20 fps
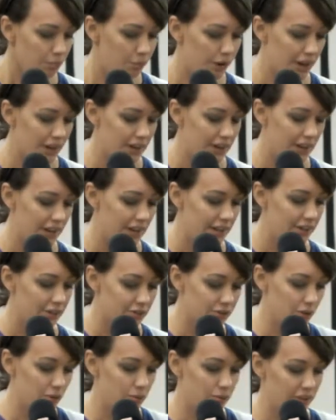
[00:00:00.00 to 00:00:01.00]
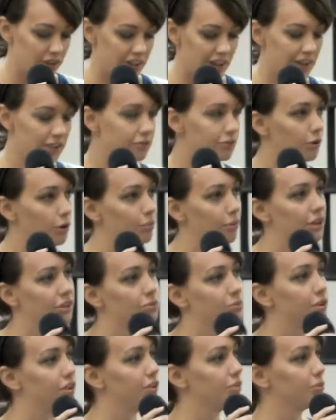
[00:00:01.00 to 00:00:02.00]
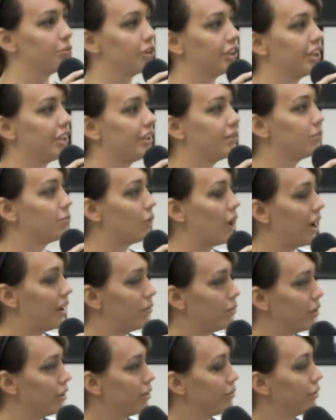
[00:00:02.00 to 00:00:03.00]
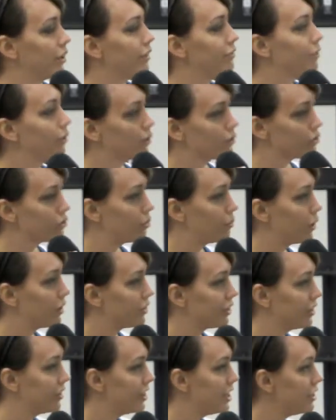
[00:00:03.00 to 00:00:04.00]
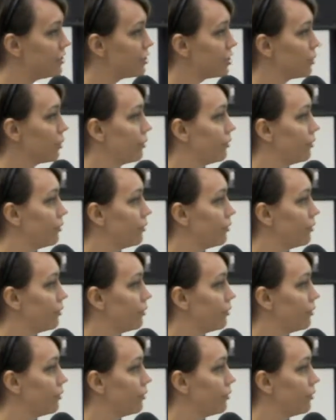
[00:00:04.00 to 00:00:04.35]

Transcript: But so the next 4 months, we didn't really focus so much on teaching.